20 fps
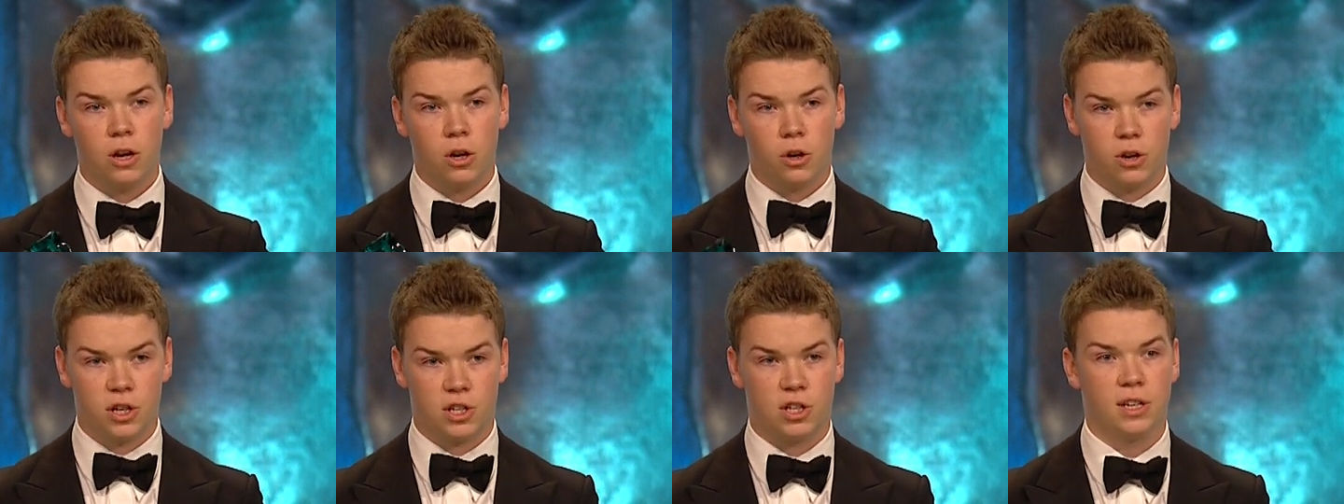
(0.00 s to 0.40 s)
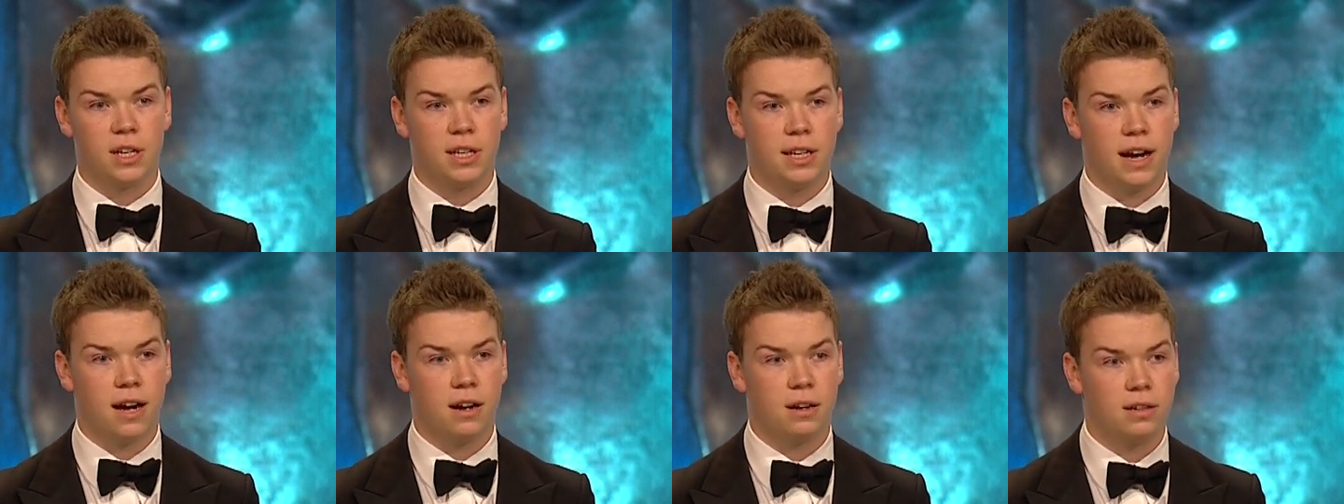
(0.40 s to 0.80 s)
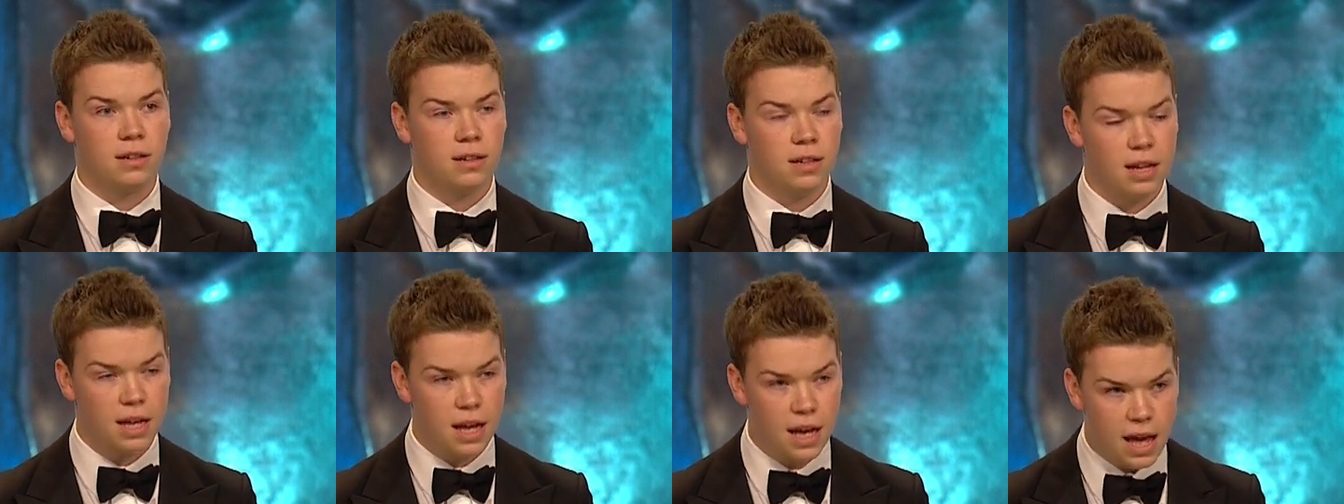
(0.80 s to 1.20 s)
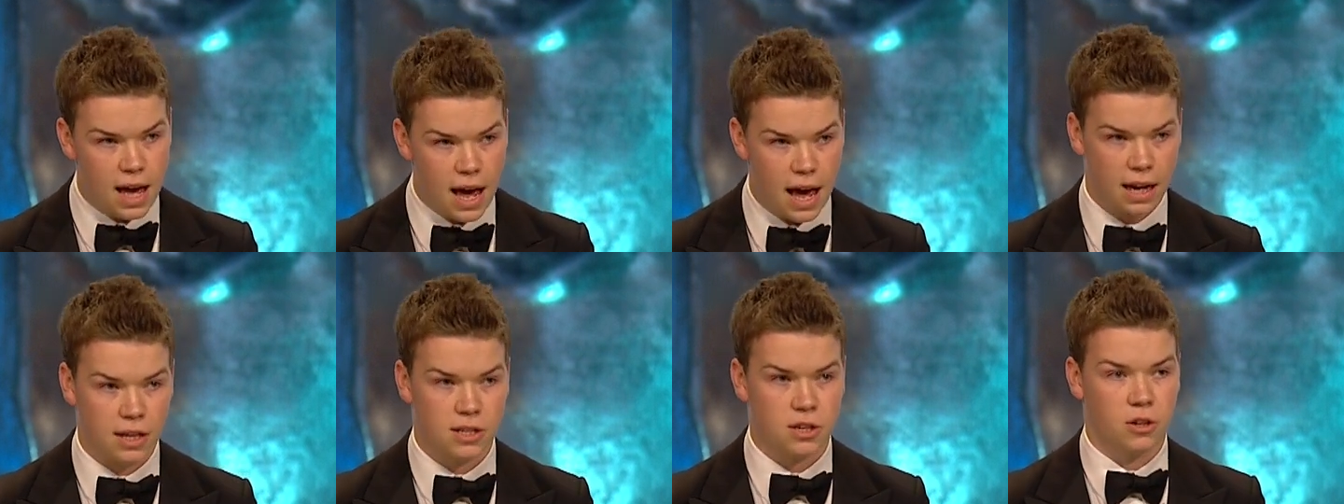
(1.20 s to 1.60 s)
Christian Hodell,
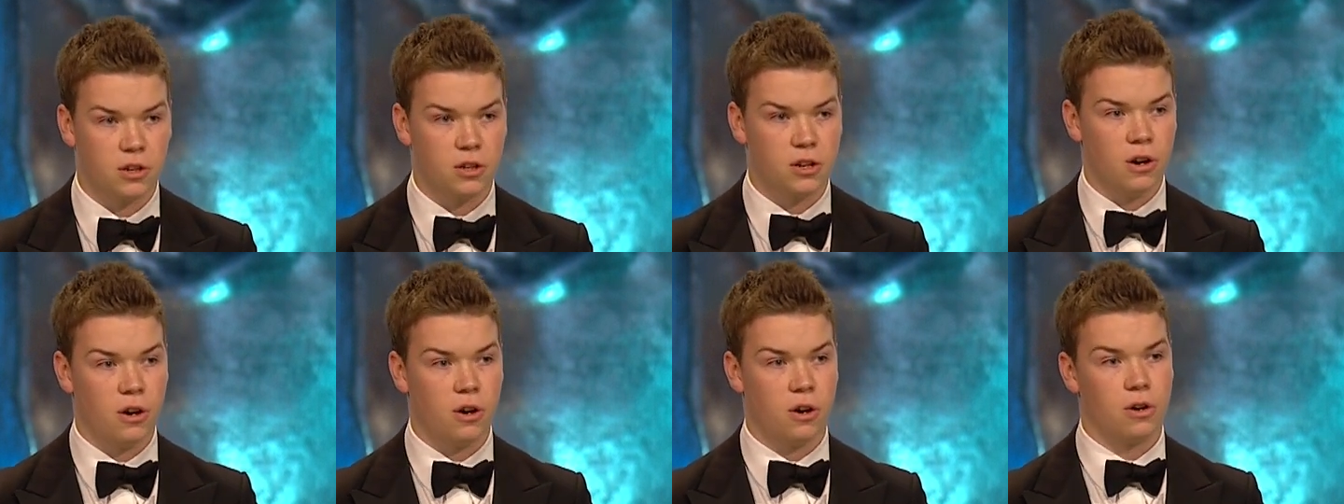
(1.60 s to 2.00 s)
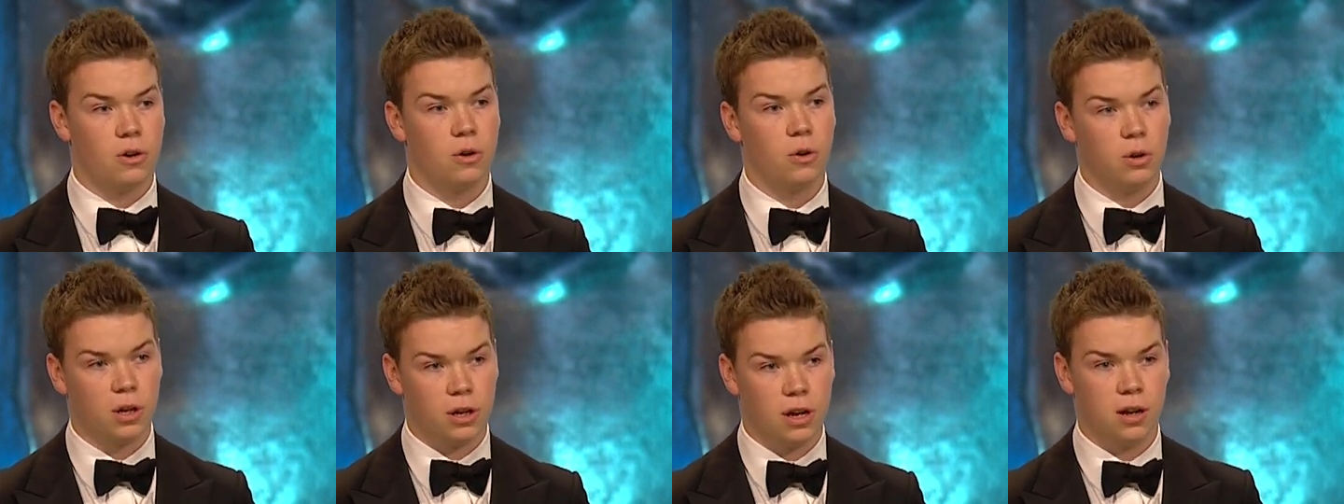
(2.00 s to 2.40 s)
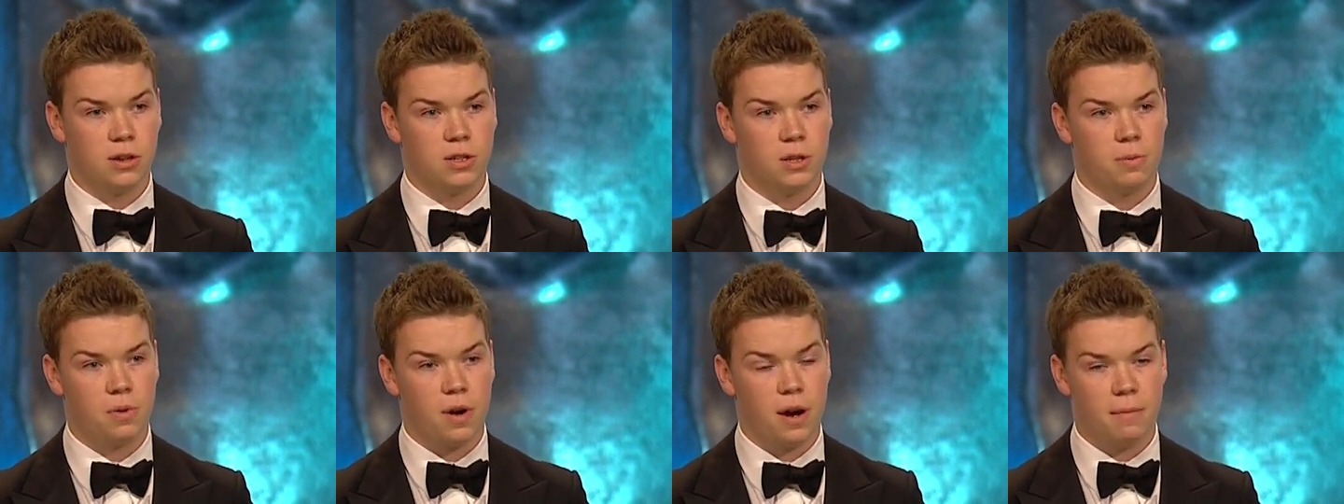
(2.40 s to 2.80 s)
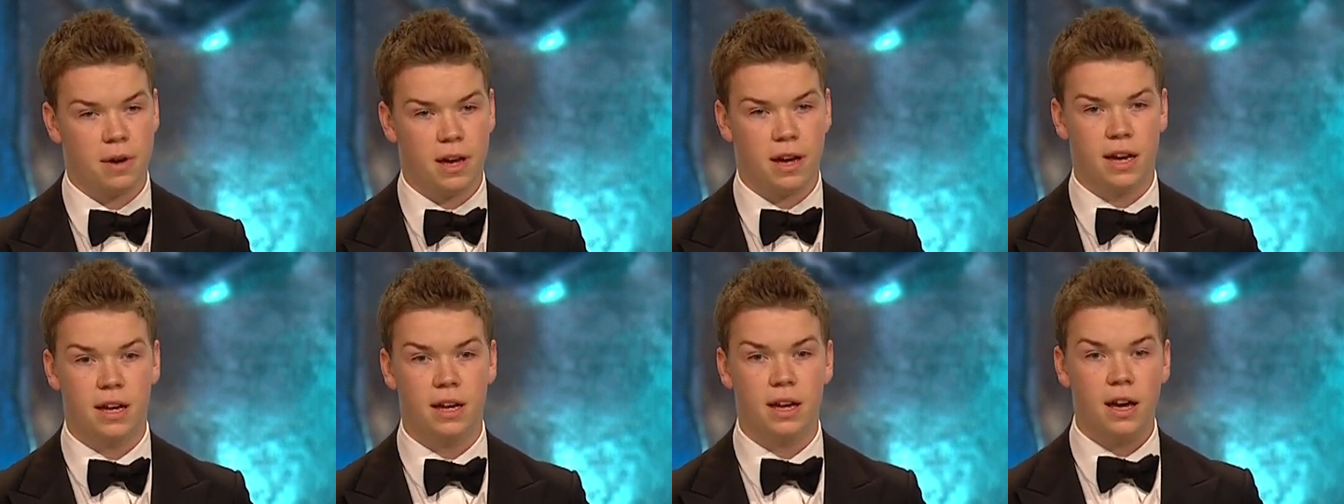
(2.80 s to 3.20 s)
Alexander Cook, all the girls at
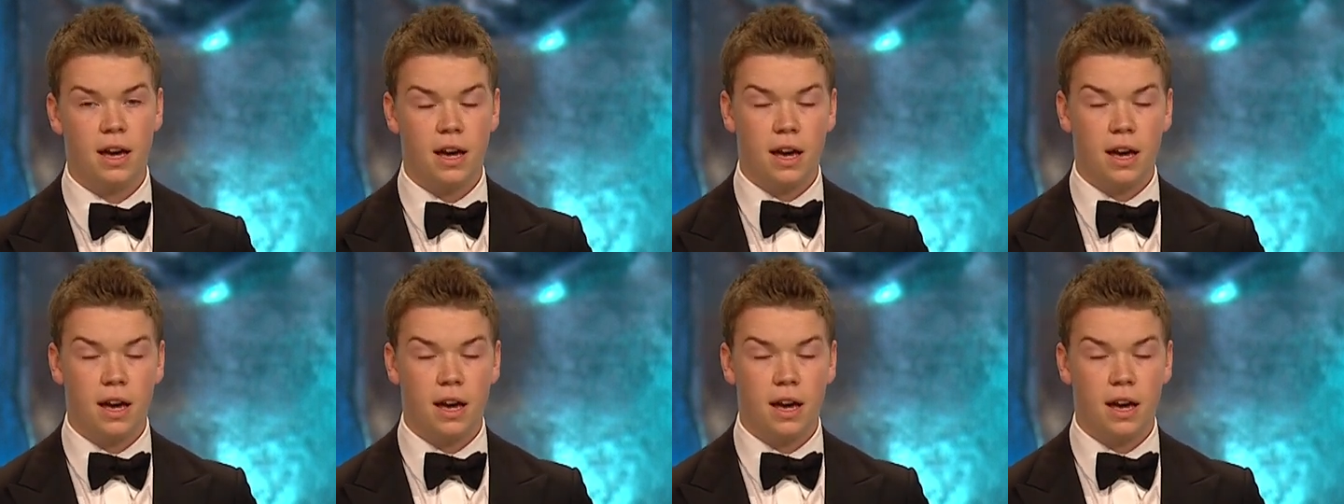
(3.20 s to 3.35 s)
Premier,